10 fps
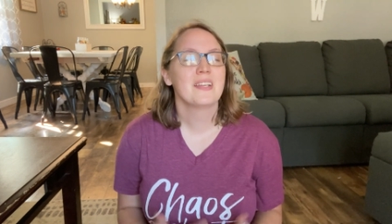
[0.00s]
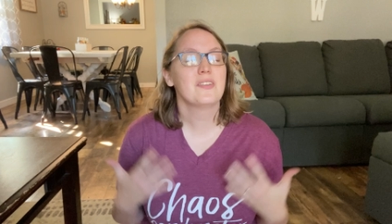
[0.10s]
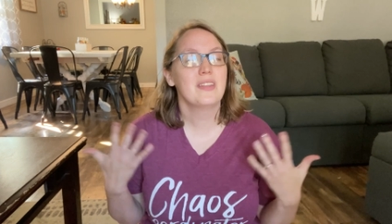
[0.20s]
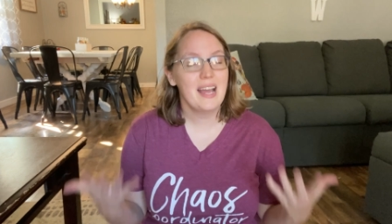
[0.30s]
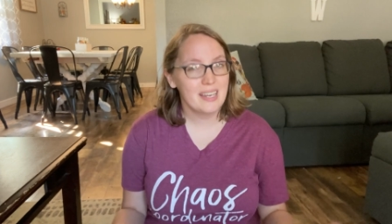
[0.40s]

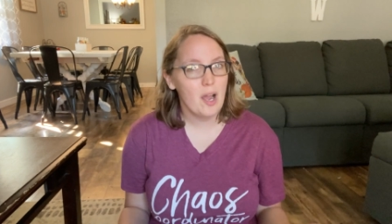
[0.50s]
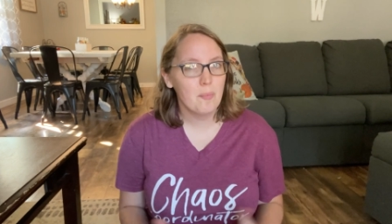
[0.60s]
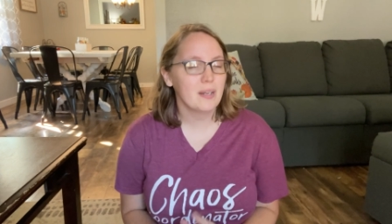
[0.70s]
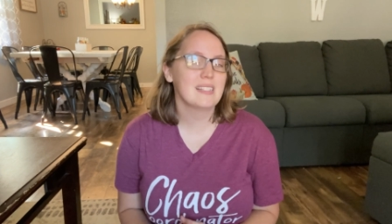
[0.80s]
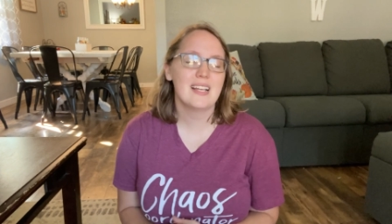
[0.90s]
So that now
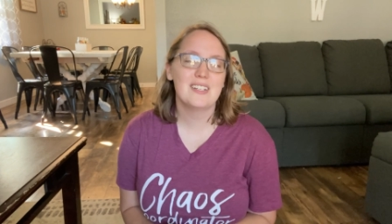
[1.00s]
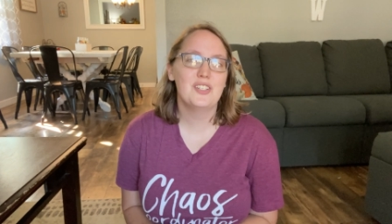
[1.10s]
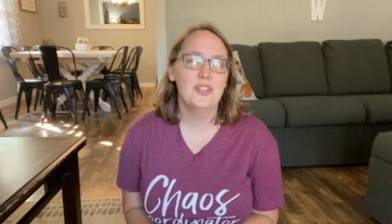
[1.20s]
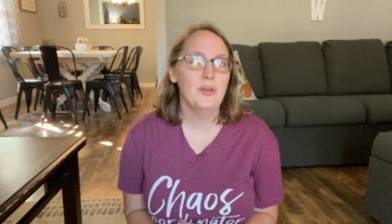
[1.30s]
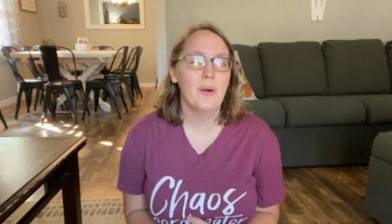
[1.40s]
brings us
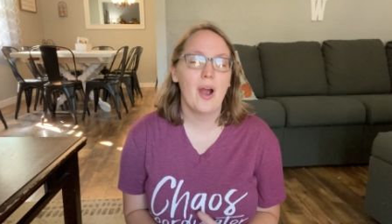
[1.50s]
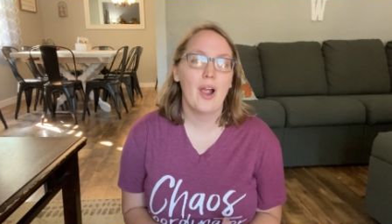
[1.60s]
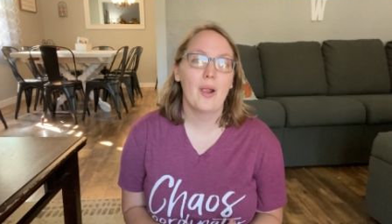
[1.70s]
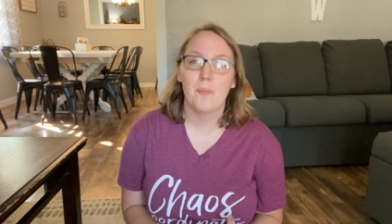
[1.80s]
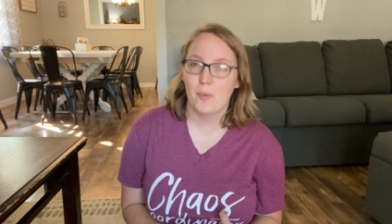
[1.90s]
to
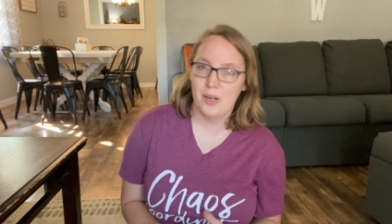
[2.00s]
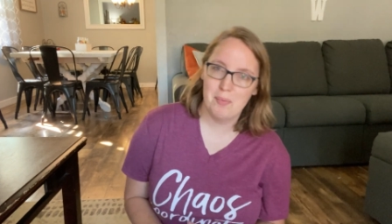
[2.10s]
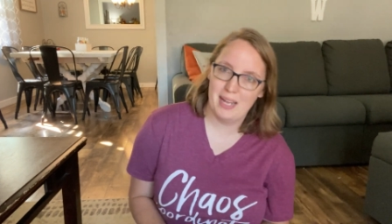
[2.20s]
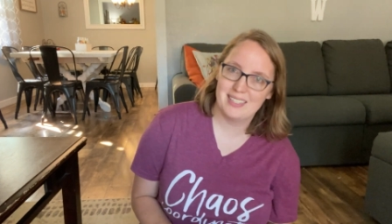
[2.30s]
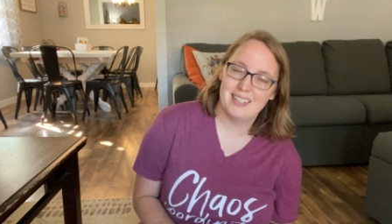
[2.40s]
our morning
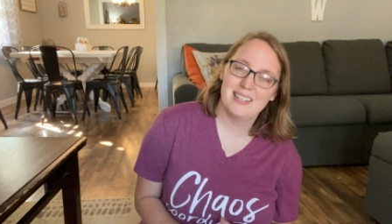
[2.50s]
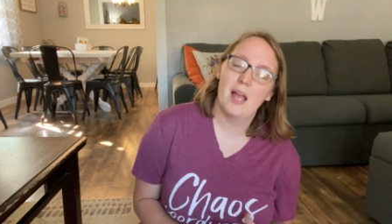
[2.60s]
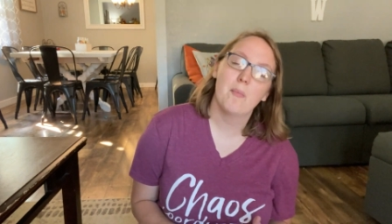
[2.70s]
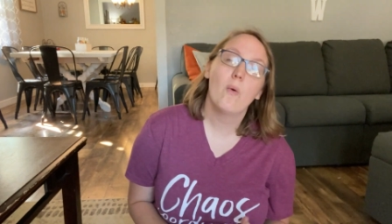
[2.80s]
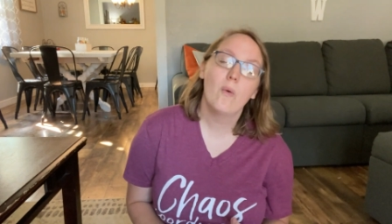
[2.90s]
basket
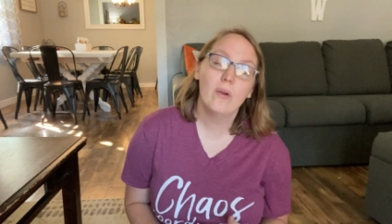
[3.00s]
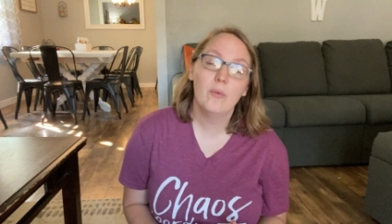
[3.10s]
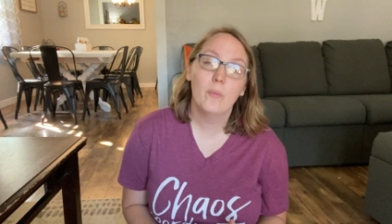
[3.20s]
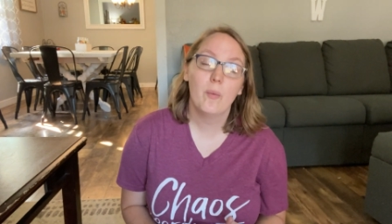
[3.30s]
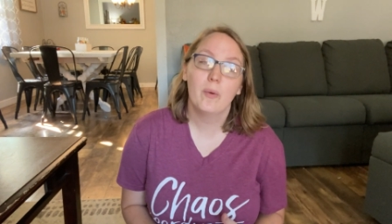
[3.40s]
time,
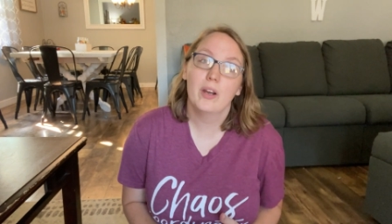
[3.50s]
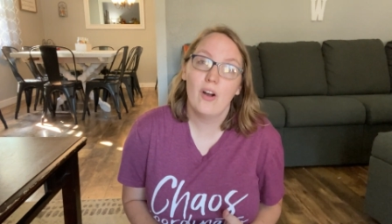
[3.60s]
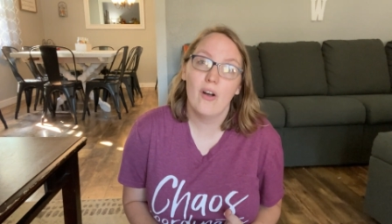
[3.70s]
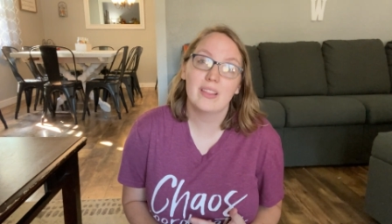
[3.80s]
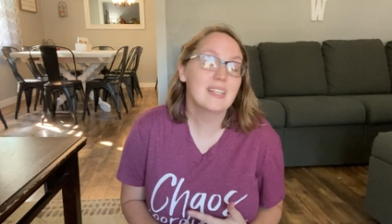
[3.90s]
or what we're
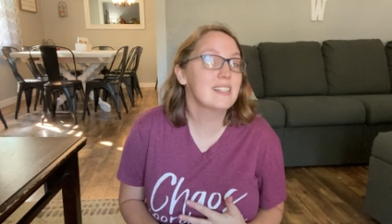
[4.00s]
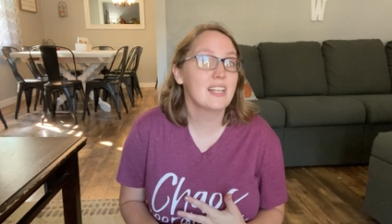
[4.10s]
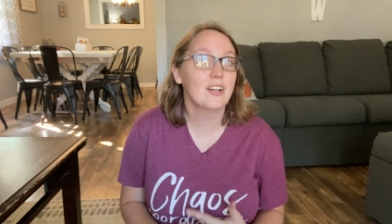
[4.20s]
calling this